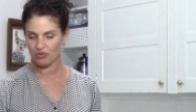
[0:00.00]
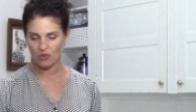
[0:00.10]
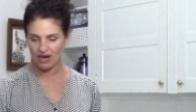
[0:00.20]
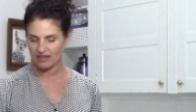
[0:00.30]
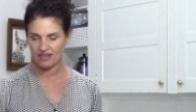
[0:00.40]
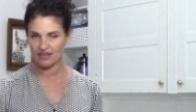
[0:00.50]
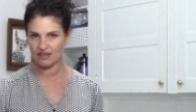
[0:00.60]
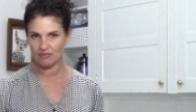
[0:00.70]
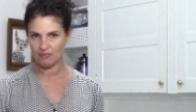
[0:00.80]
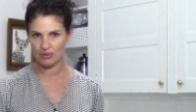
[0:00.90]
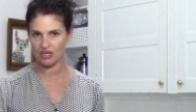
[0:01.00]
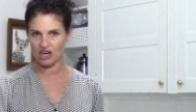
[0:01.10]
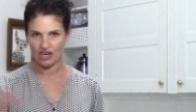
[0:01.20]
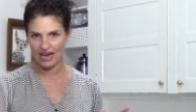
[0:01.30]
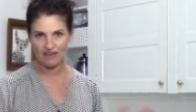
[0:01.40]
why they put it
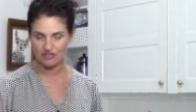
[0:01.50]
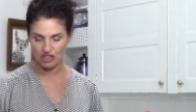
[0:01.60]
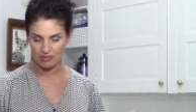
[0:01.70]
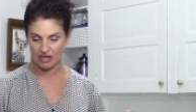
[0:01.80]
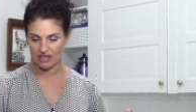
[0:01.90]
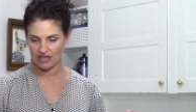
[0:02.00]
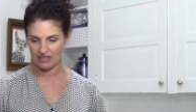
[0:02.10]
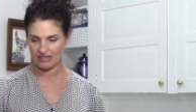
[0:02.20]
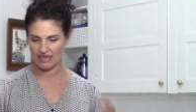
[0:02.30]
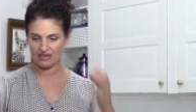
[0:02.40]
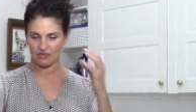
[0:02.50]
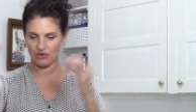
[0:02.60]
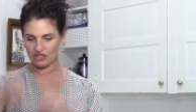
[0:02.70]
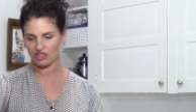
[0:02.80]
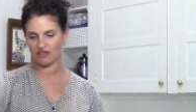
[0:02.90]
on after, but then
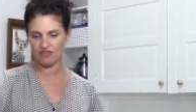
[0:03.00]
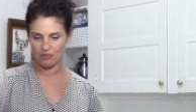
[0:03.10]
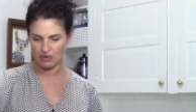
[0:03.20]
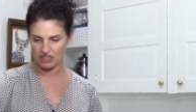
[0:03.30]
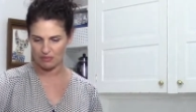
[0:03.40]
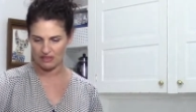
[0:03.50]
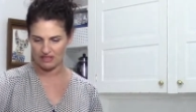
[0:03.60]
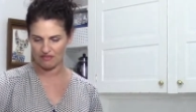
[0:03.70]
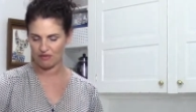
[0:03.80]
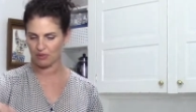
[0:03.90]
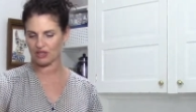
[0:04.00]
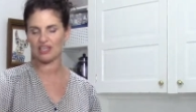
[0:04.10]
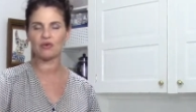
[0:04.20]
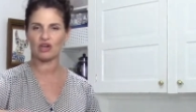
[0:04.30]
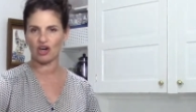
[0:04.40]
once, if you put
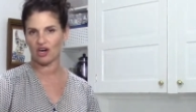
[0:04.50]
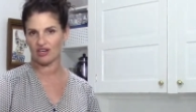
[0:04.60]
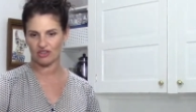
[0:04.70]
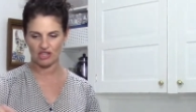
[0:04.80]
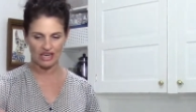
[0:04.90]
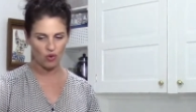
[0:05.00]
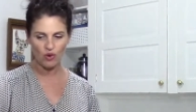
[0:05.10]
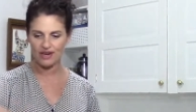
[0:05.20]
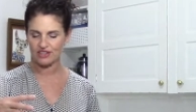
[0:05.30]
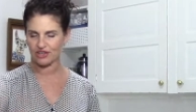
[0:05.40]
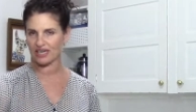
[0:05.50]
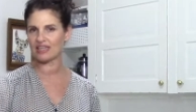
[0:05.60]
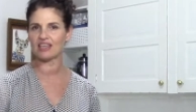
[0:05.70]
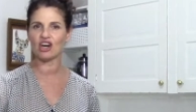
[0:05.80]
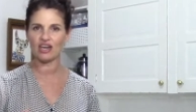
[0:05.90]
liquid on, or like oil or
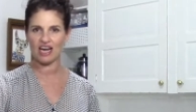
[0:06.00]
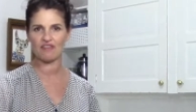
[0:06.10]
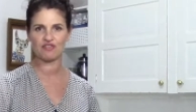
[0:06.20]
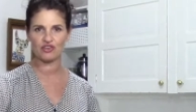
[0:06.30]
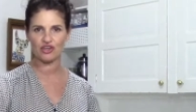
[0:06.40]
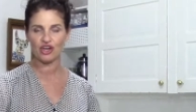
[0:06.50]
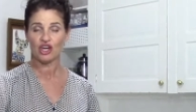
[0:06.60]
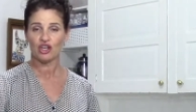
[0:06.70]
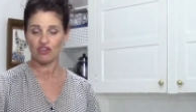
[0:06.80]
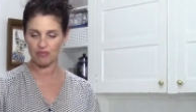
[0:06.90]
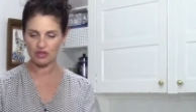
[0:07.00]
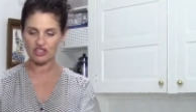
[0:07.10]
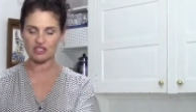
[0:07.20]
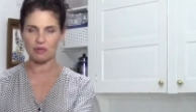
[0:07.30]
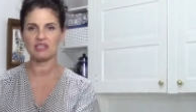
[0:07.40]
anything on after you've put the
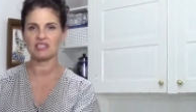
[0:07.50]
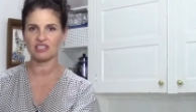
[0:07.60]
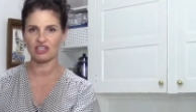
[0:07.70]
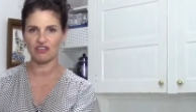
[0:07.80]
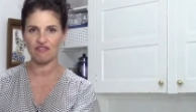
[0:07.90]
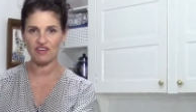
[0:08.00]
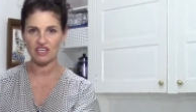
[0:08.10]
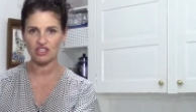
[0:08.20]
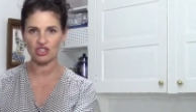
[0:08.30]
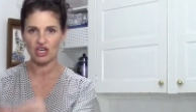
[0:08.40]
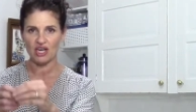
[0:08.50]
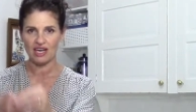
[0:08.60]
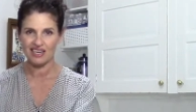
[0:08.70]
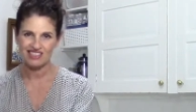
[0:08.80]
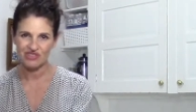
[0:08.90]
spices on the fish,
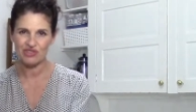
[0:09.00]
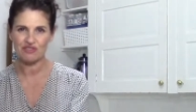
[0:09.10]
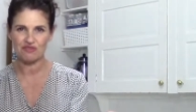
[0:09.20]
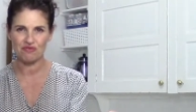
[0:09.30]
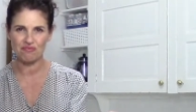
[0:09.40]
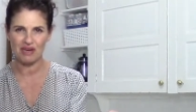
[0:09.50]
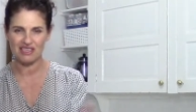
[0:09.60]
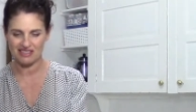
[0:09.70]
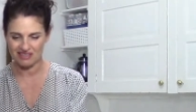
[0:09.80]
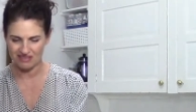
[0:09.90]
it sort of makes it